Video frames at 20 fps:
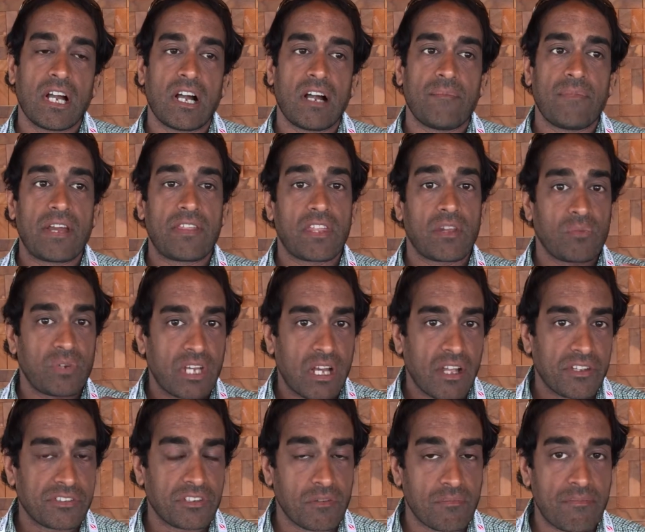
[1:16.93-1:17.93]
Um, and then we
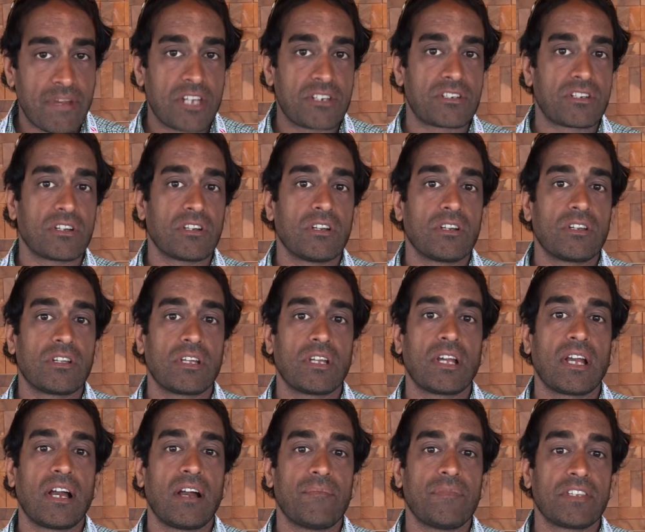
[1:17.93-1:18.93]
also measured
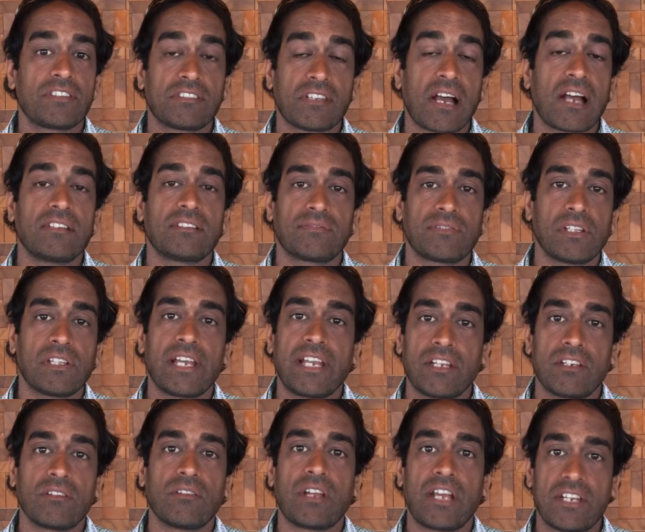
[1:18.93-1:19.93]
um, the size of the
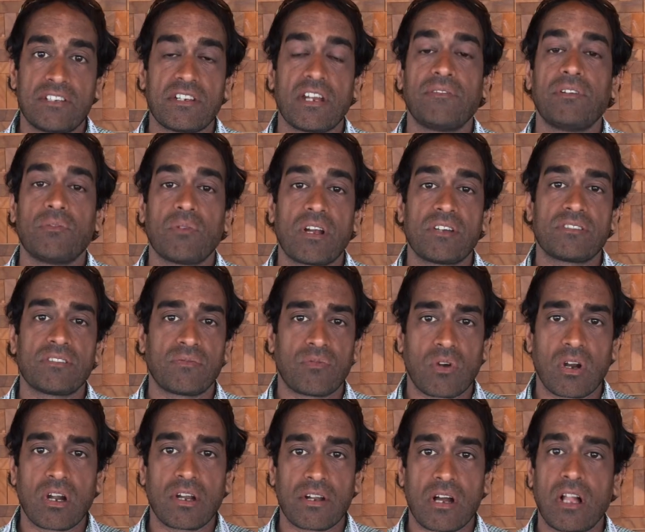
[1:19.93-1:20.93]
latent HIV
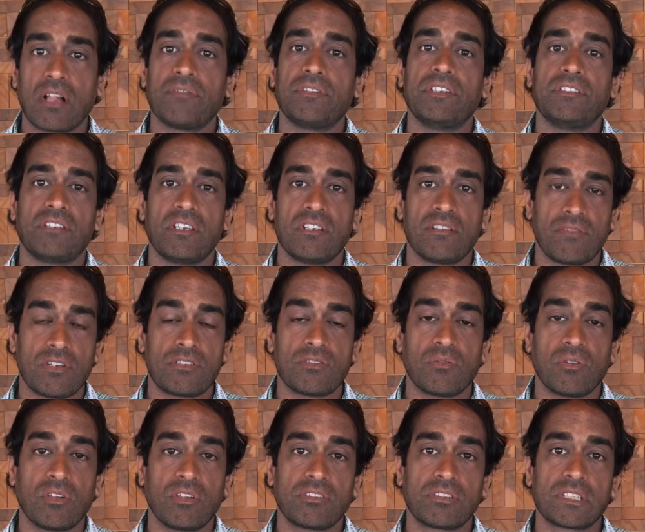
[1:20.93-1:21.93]
reservoir in all of these
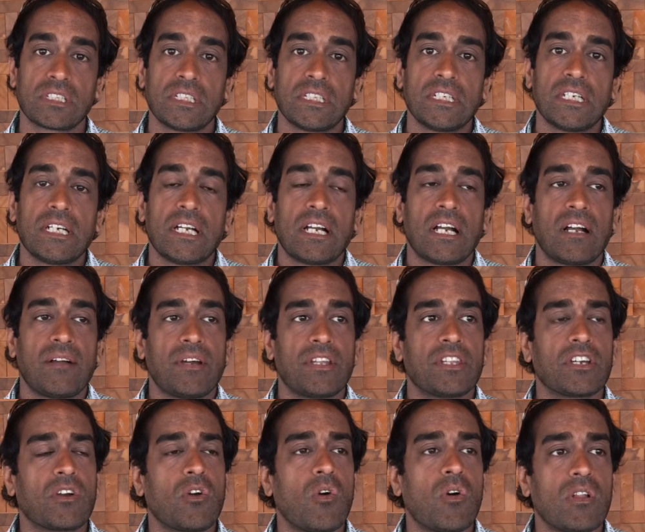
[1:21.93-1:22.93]
individuals. Uh,
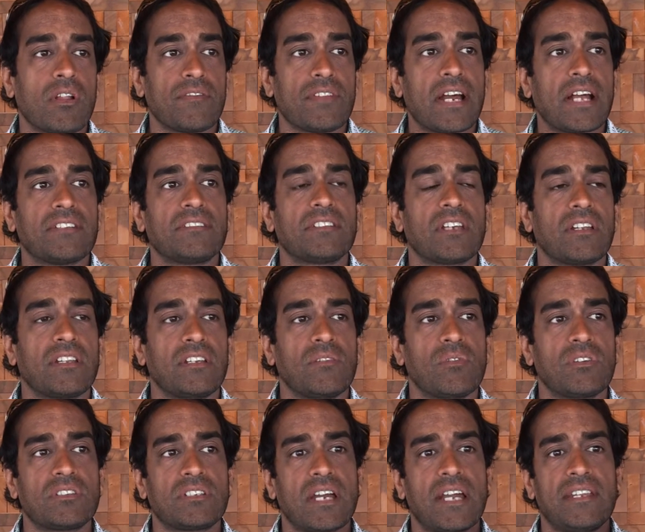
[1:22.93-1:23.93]
and the goal of that study
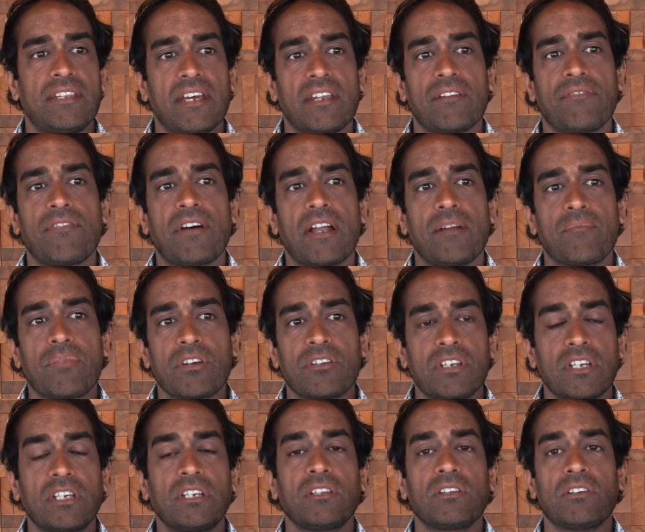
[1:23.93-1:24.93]
was to identify
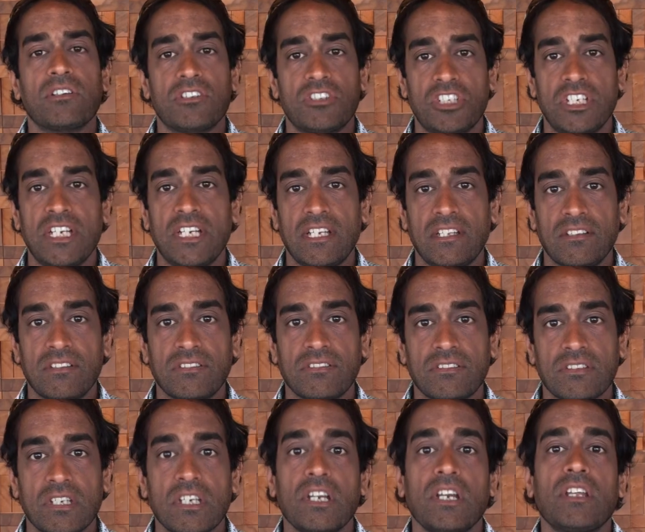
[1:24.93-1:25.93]
particular
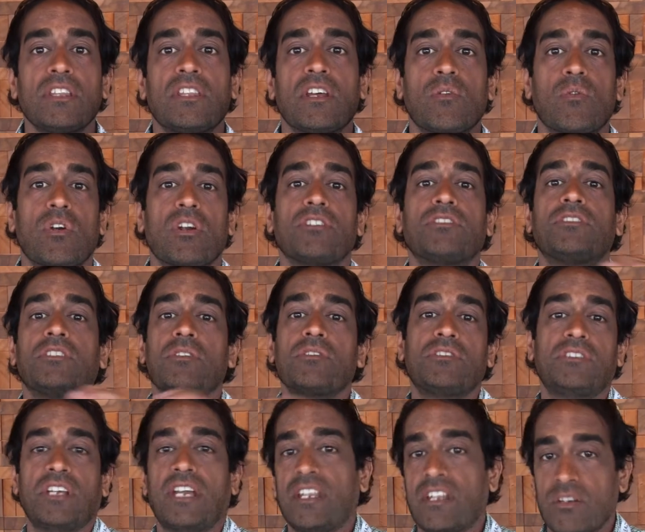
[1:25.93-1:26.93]
genes that were
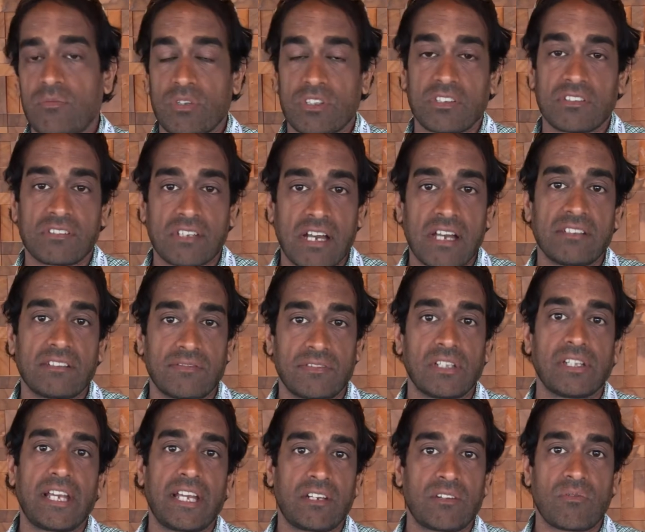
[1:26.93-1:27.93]
associated with the size of
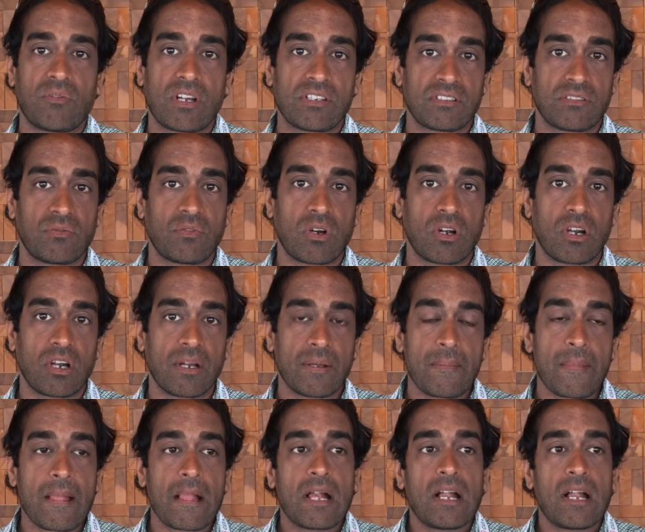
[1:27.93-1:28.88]
the latent Reservoir.